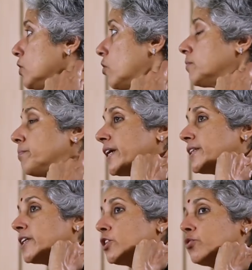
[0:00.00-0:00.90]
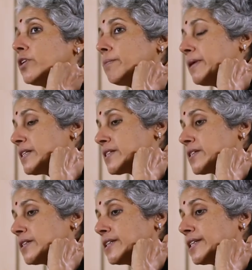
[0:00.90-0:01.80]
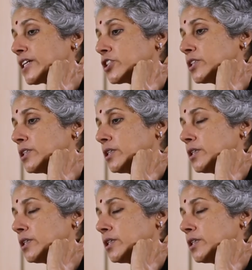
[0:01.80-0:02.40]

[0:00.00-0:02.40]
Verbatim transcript: on breath and urine based detection.